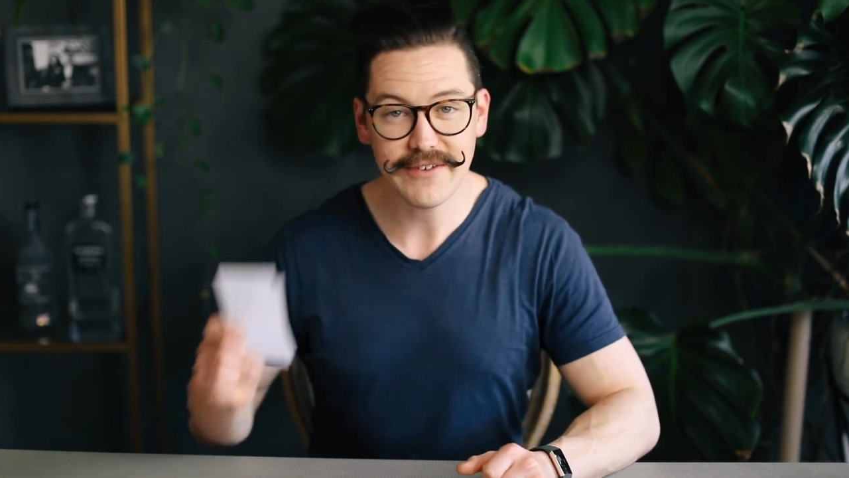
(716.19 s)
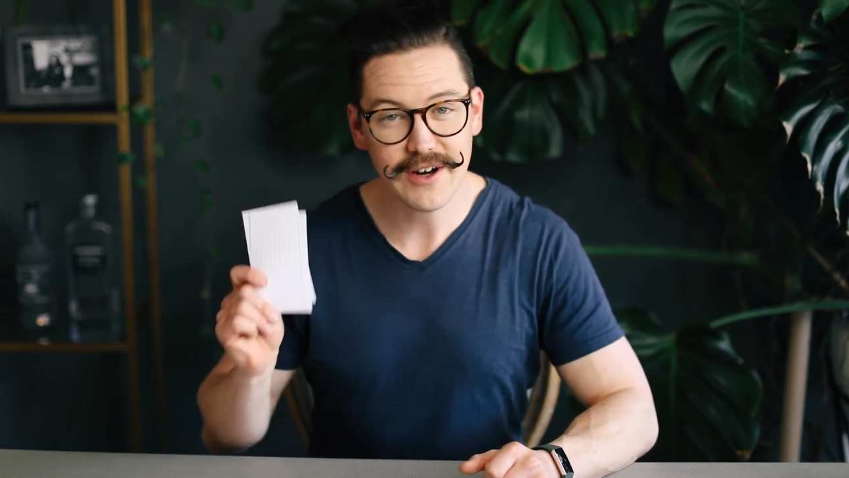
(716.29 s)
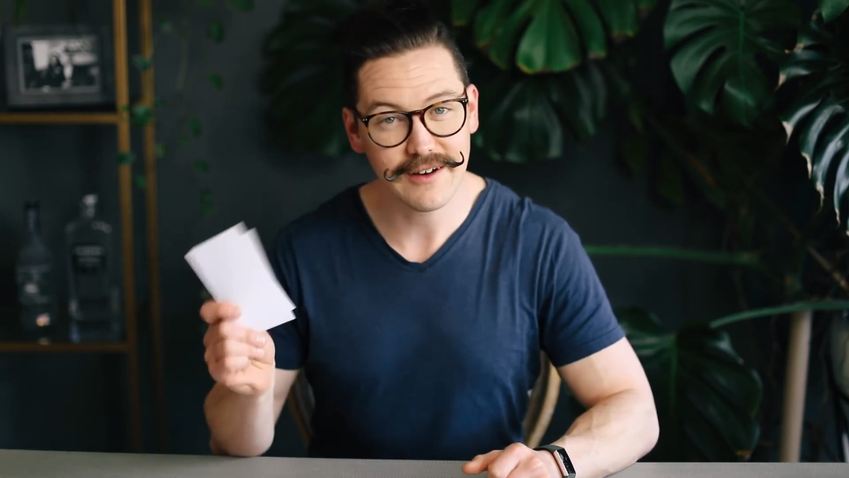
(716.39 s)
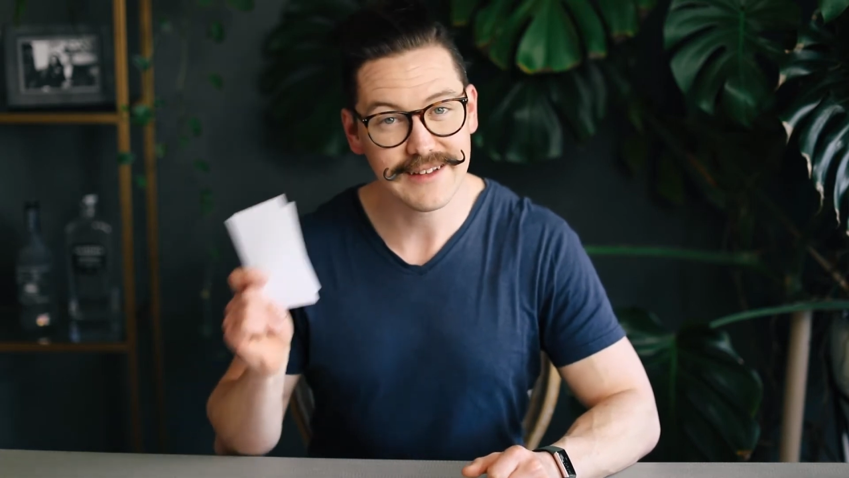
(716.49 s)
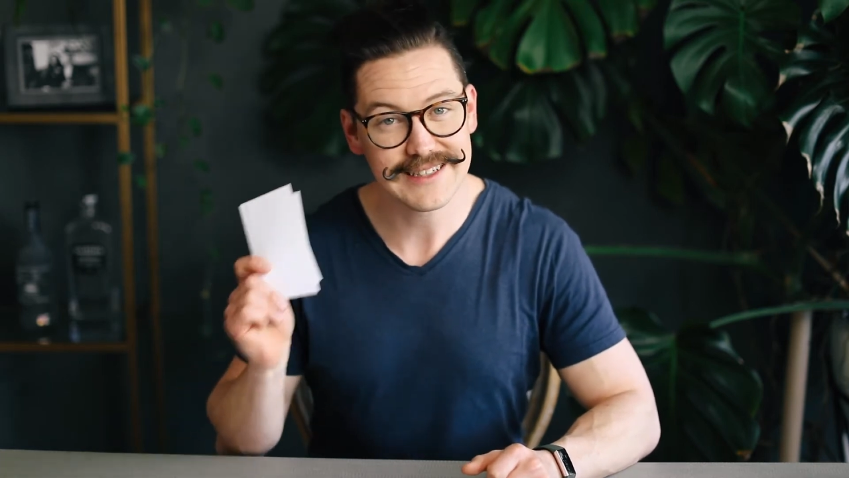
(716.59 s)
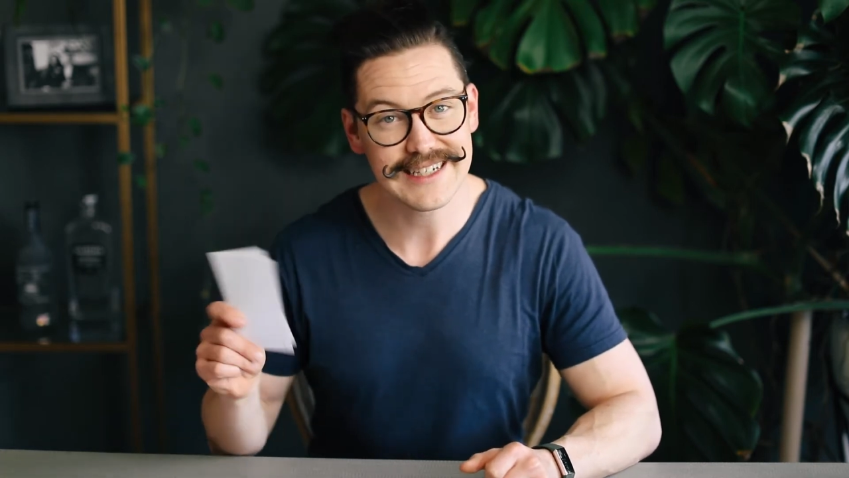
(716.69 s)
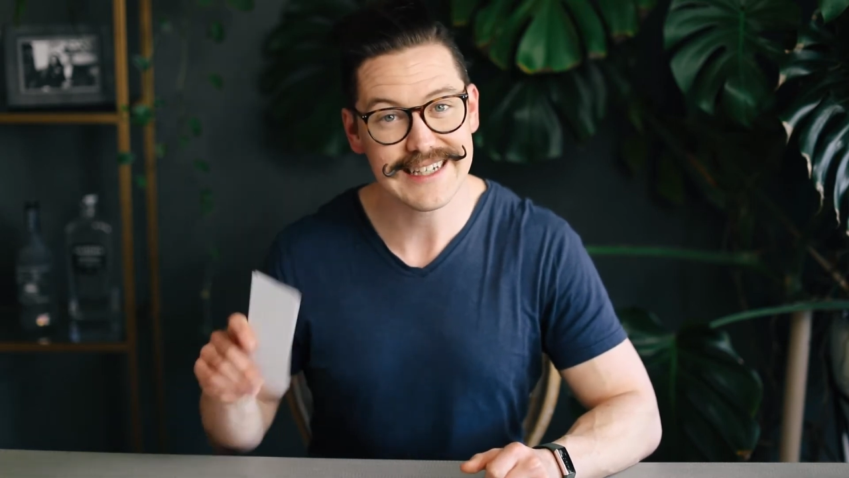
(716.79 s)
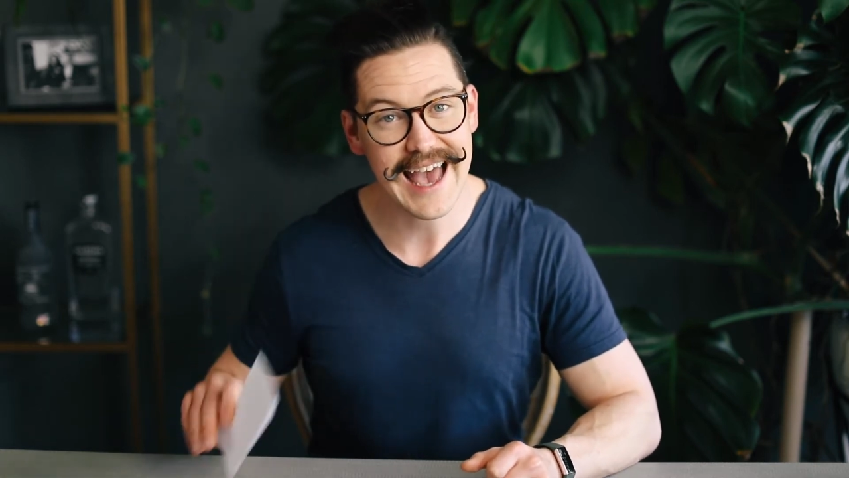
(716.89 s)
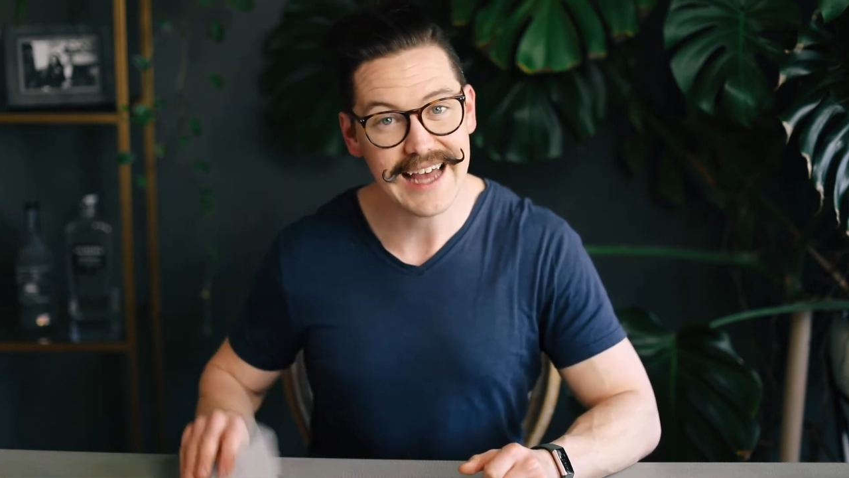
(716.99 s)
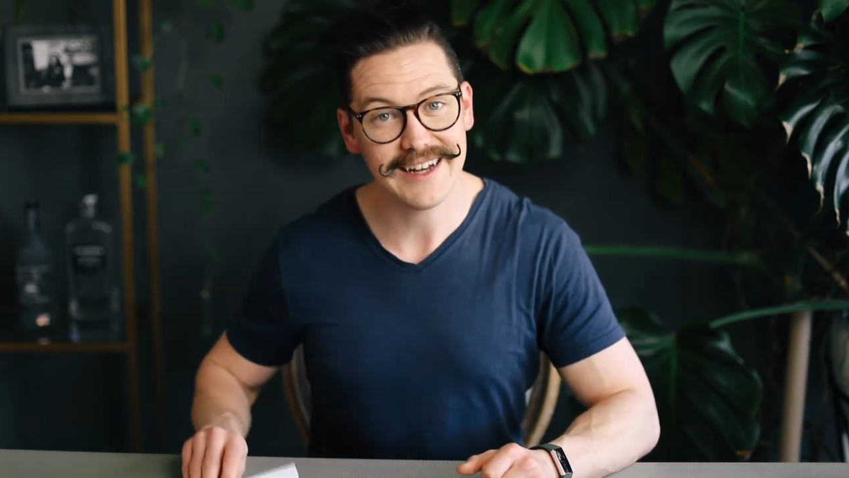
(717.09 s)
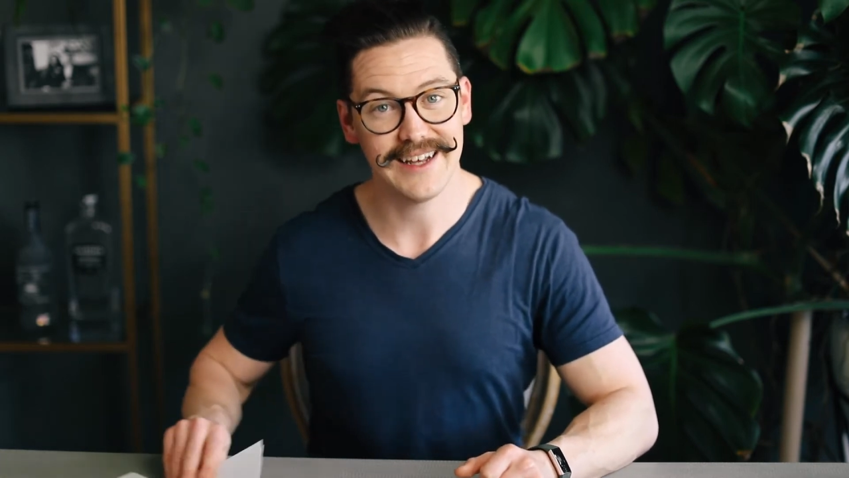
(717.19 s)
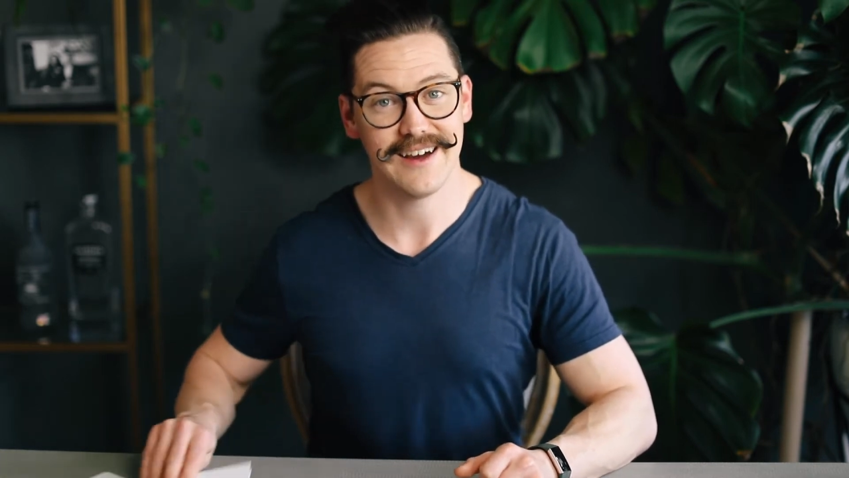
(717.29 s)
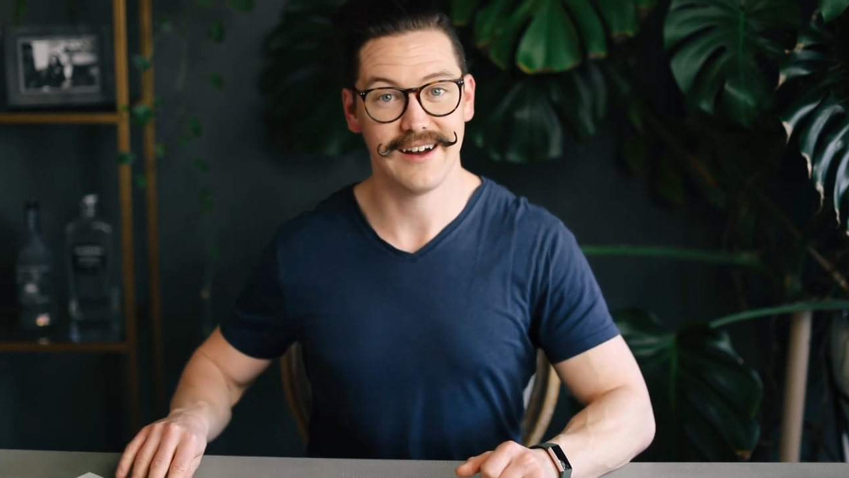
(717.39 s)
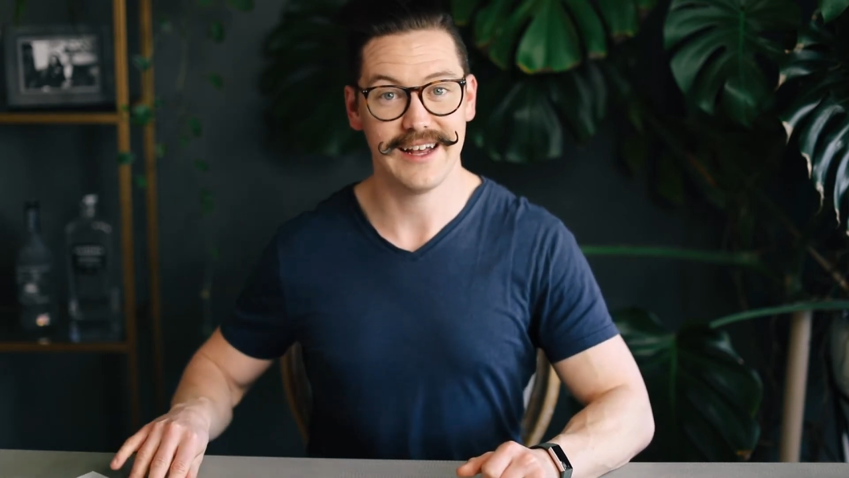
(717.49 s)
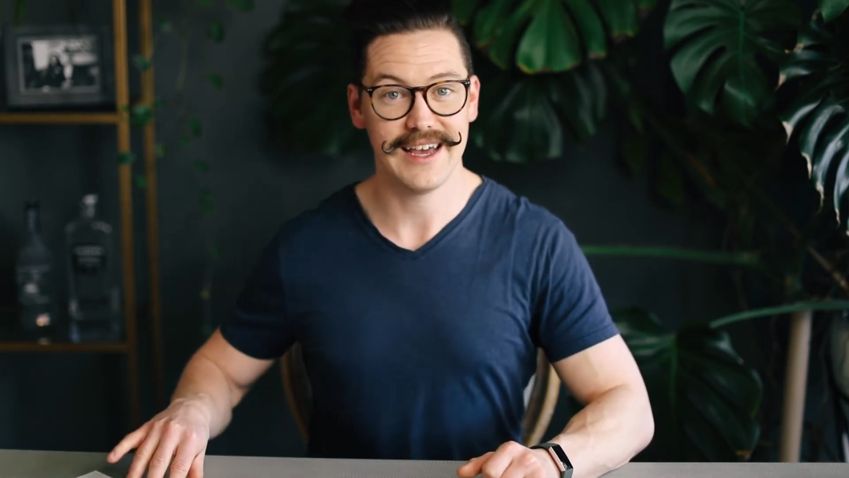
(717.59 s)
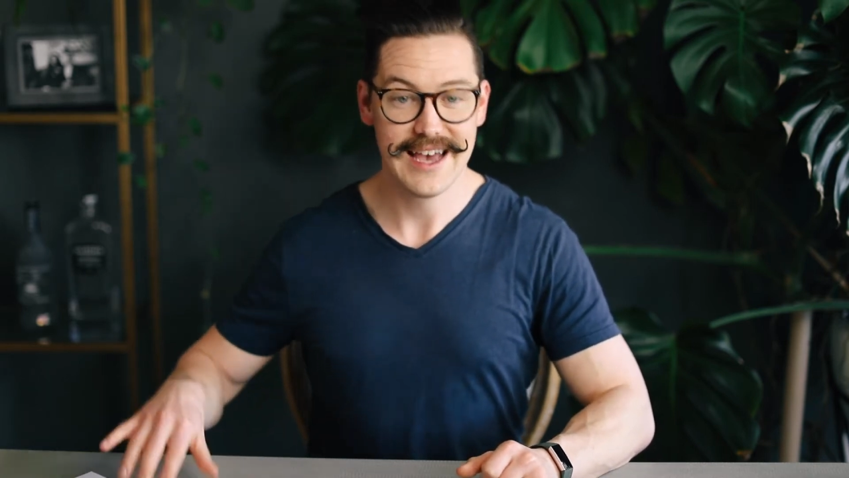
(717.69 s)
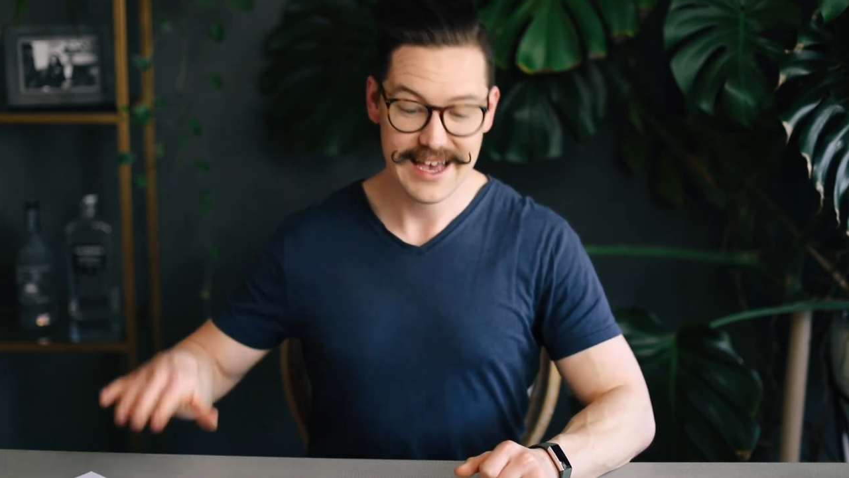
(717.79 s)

card that says editing on it,